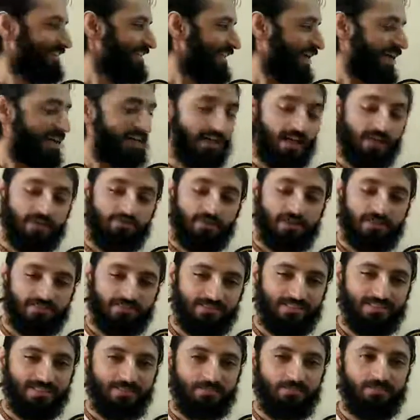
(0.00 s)
And
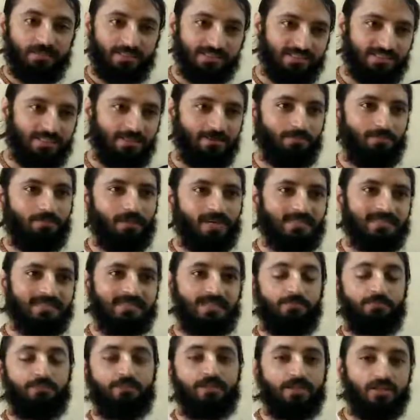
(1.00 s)
step by
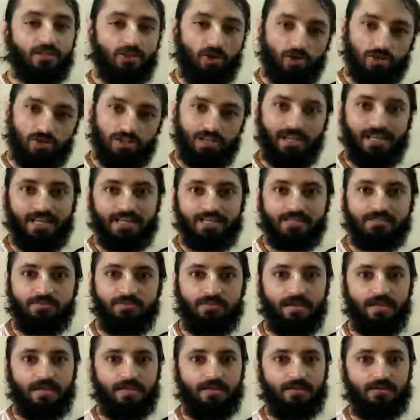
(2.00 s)
step, in an authorized
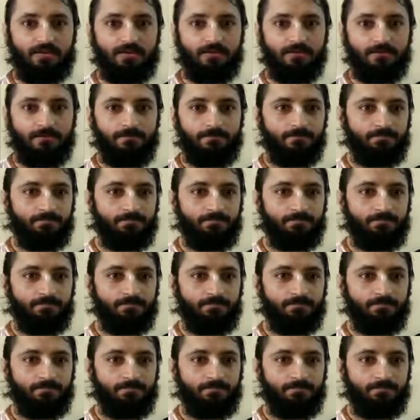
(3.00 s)
manner.